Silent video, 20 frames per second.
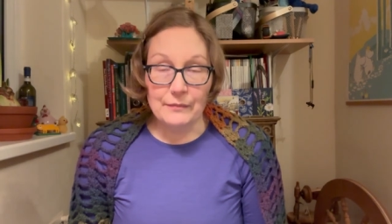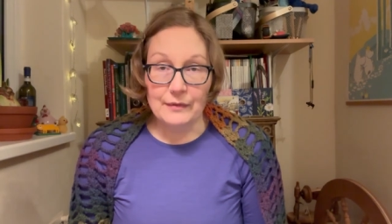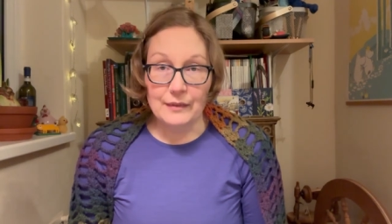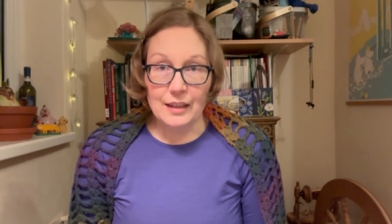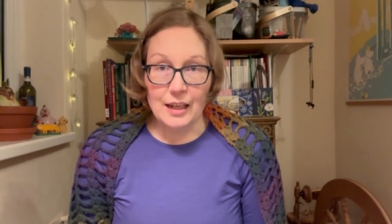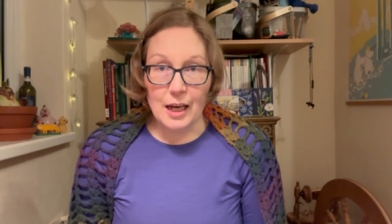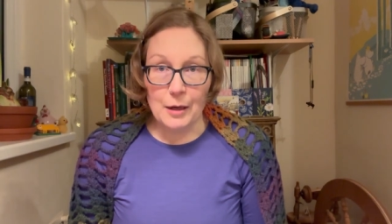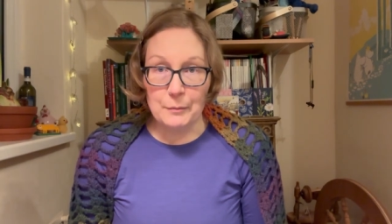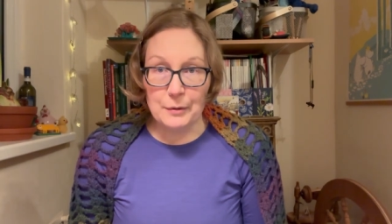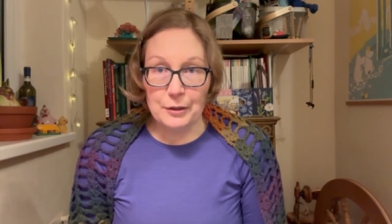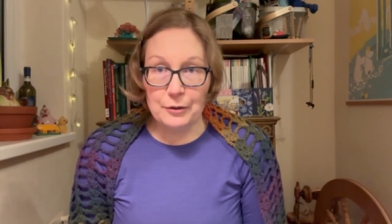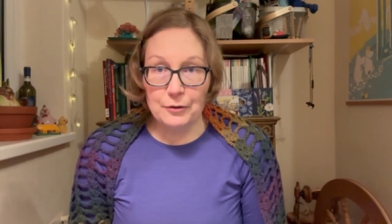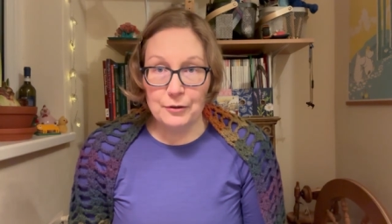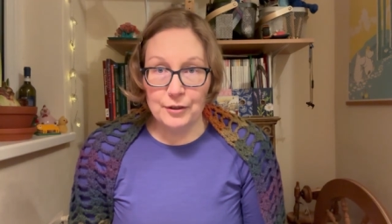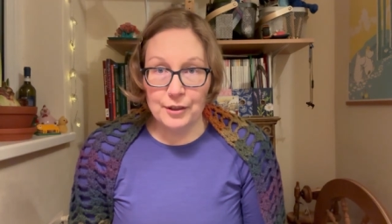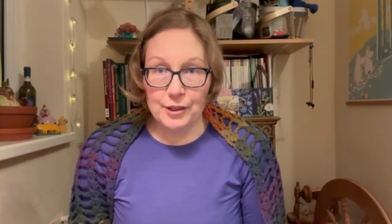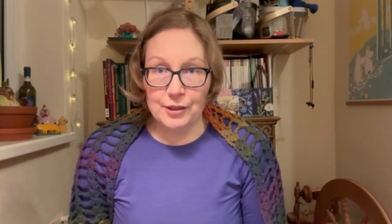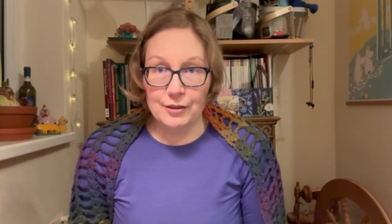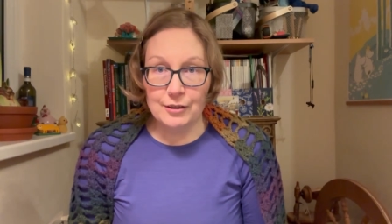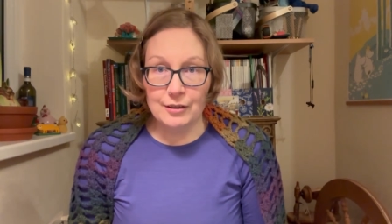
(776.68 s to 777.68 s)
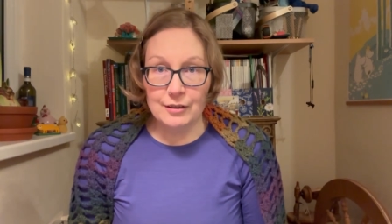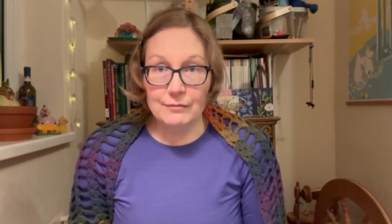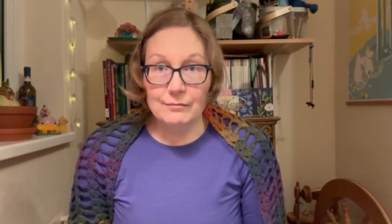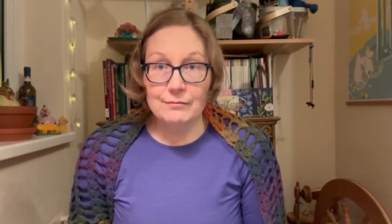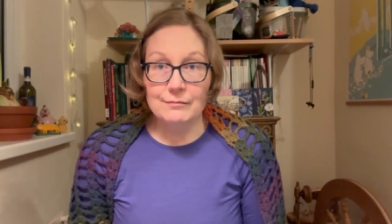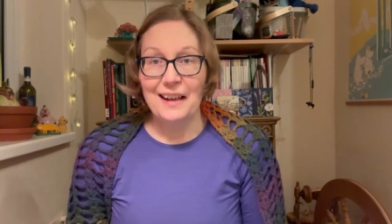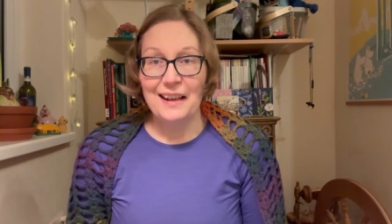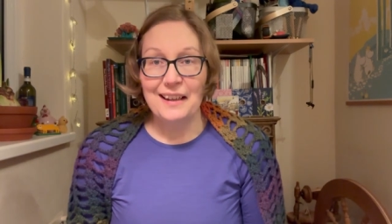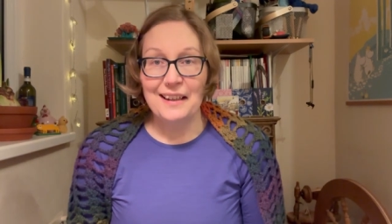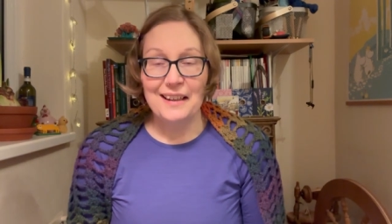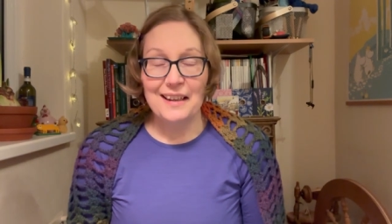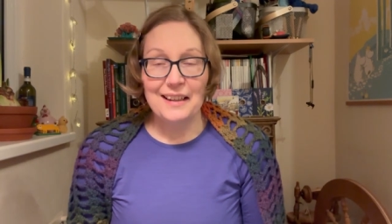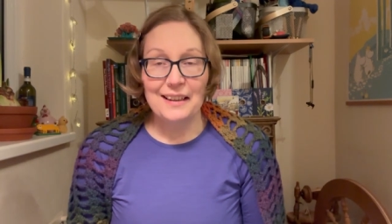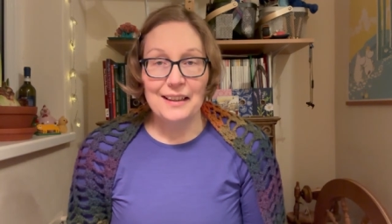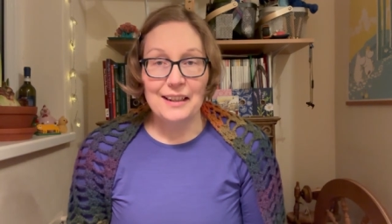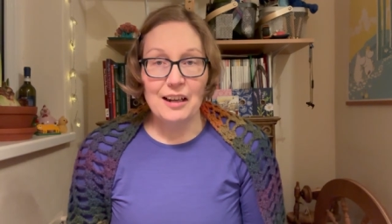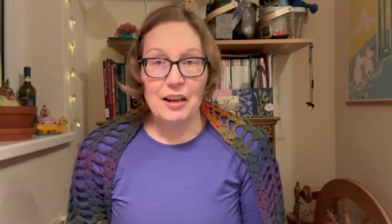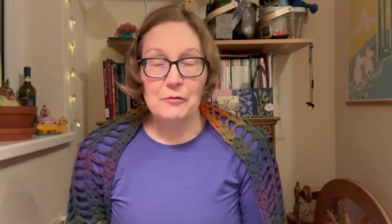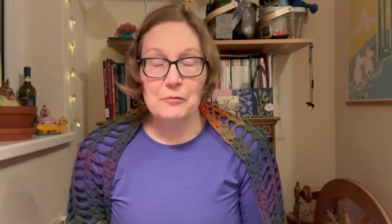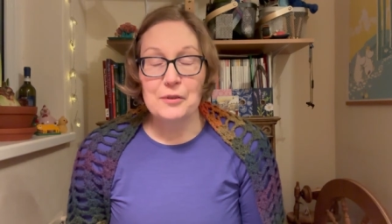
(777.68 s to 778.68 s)
Happy New Year, and
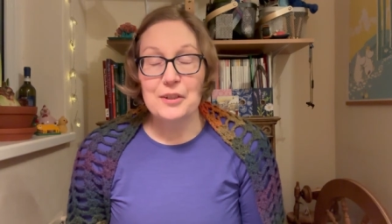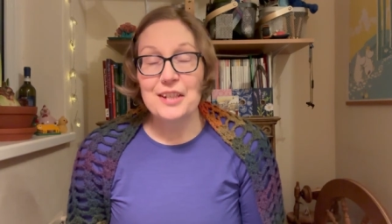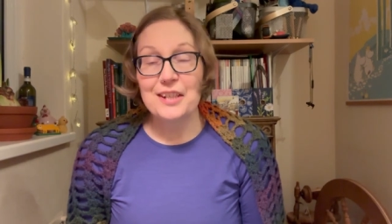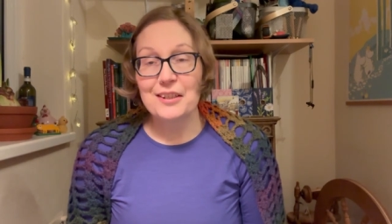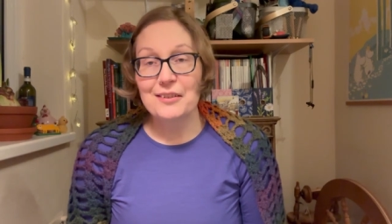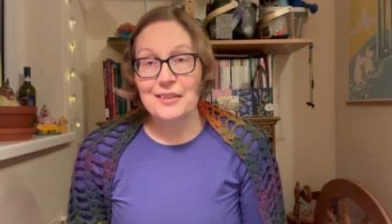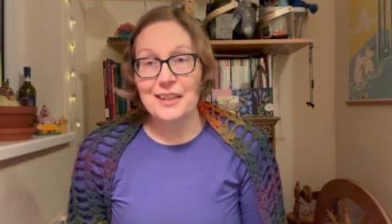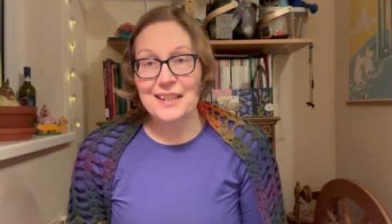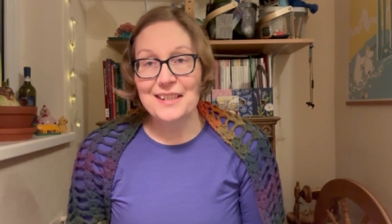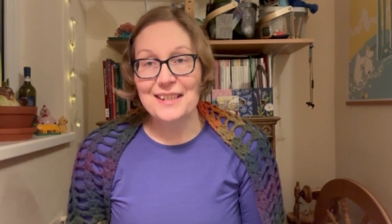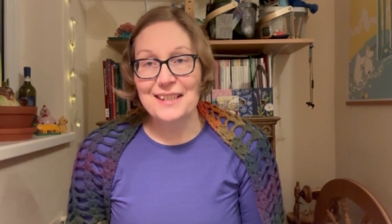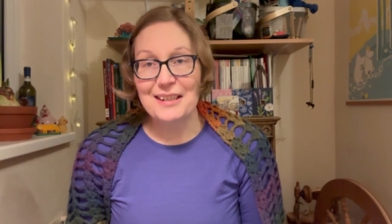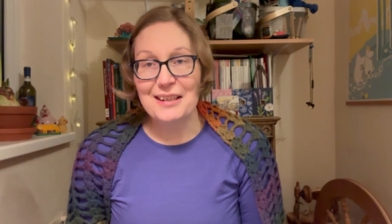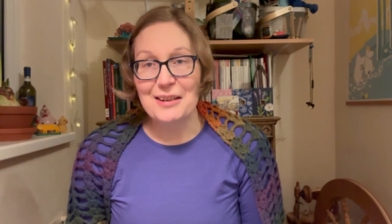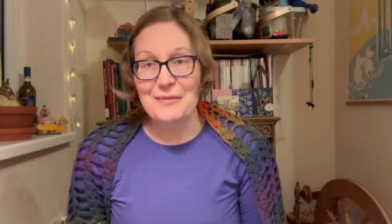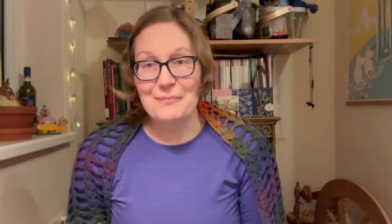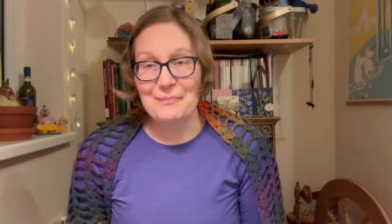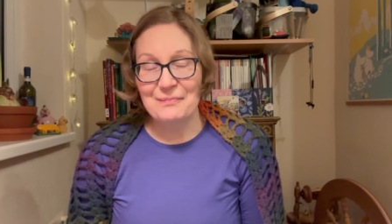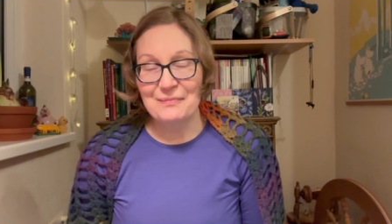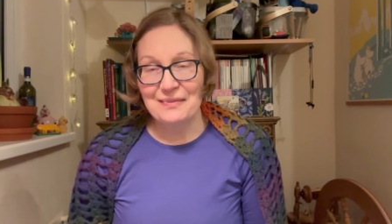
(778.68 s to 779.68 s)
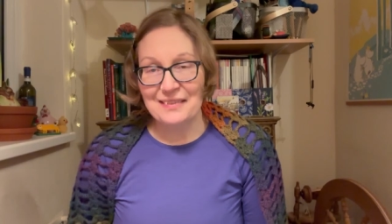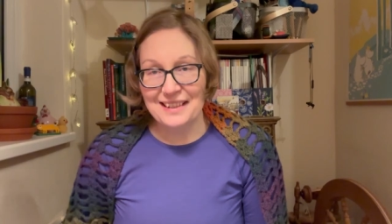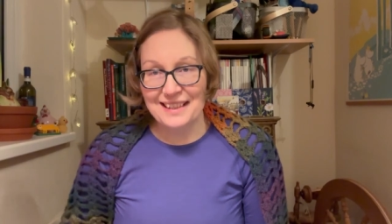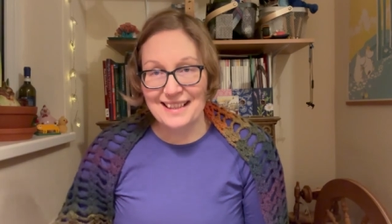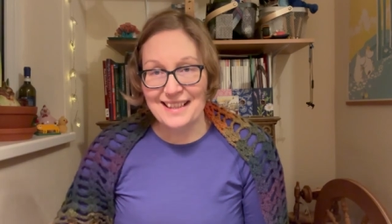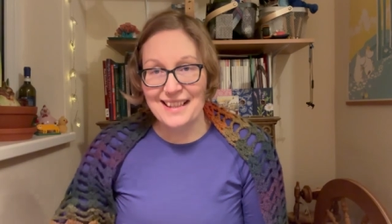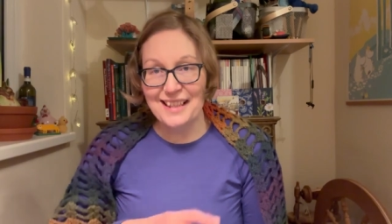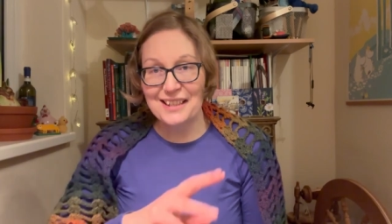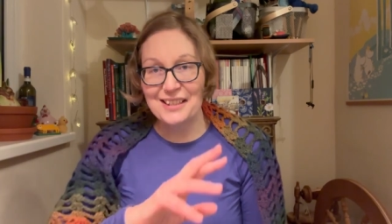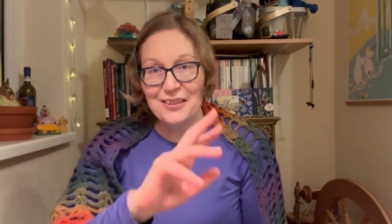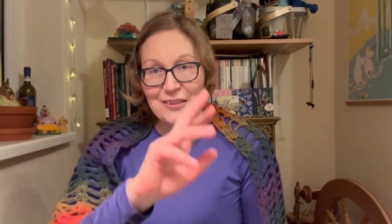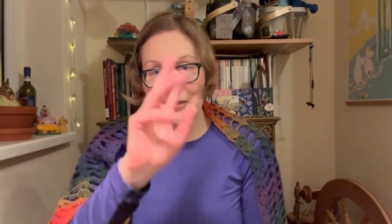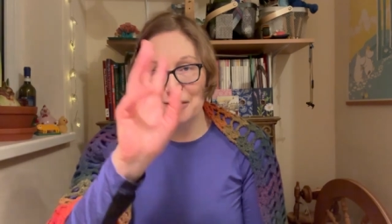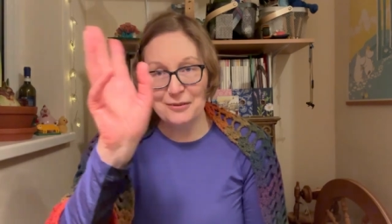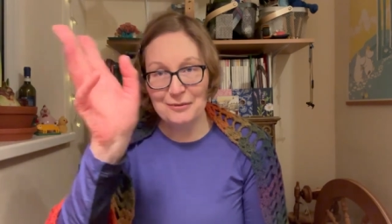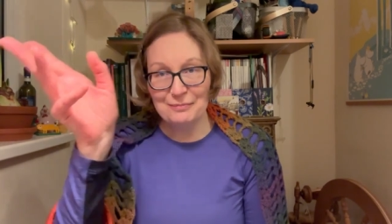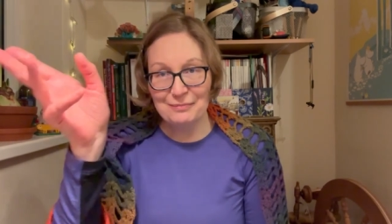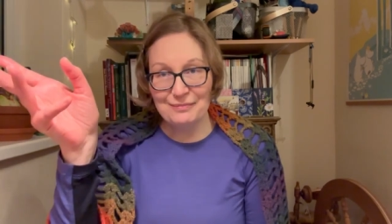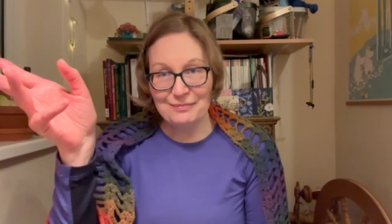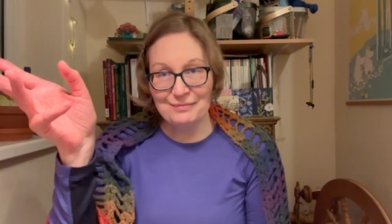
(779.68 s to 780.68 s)
I will see you next time. Thank
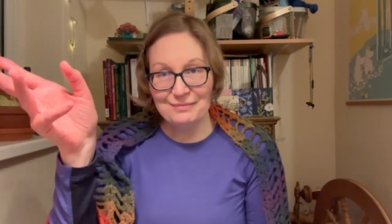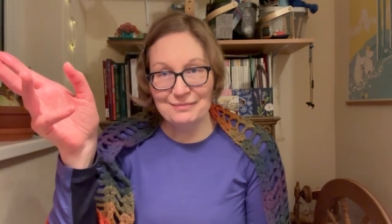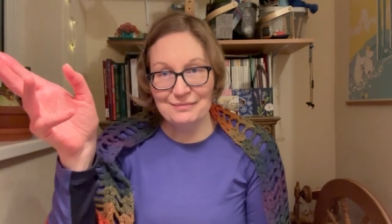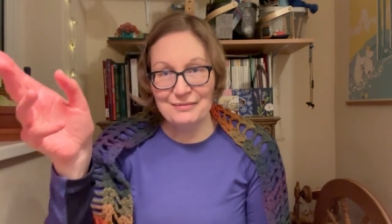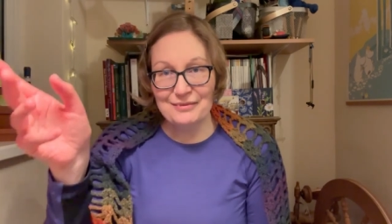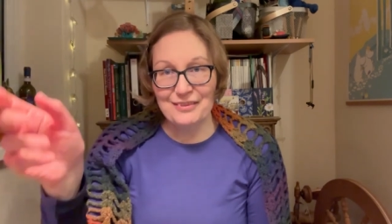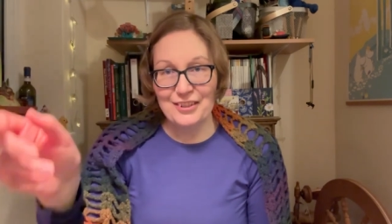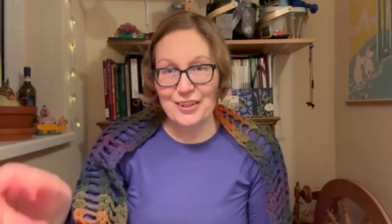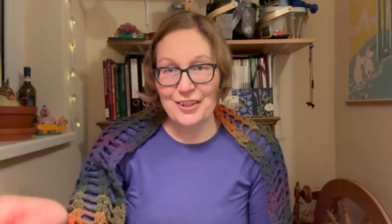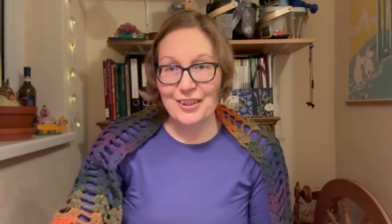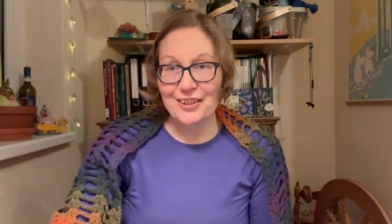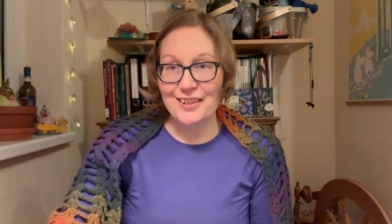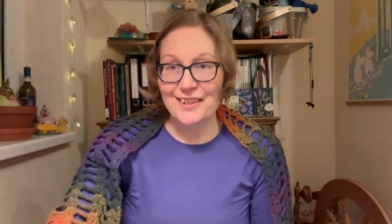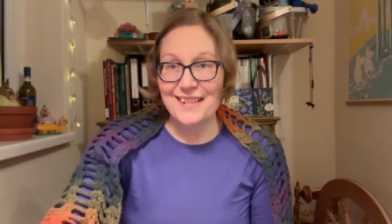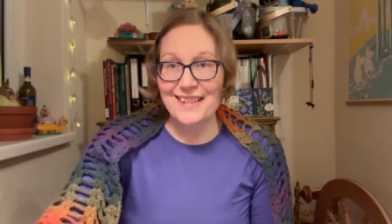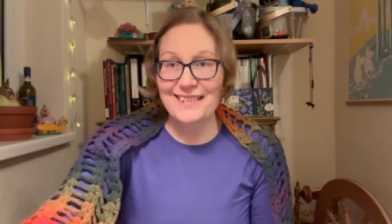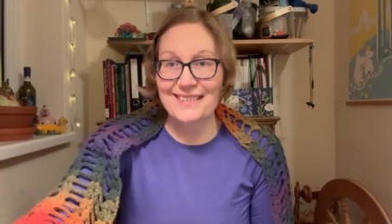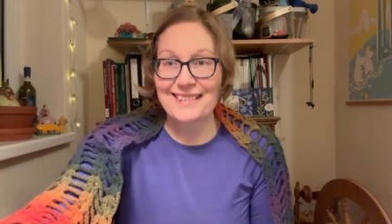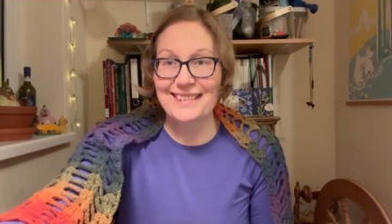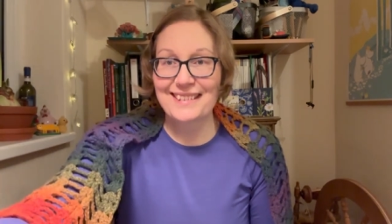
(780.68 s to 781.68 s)
you. Cheers.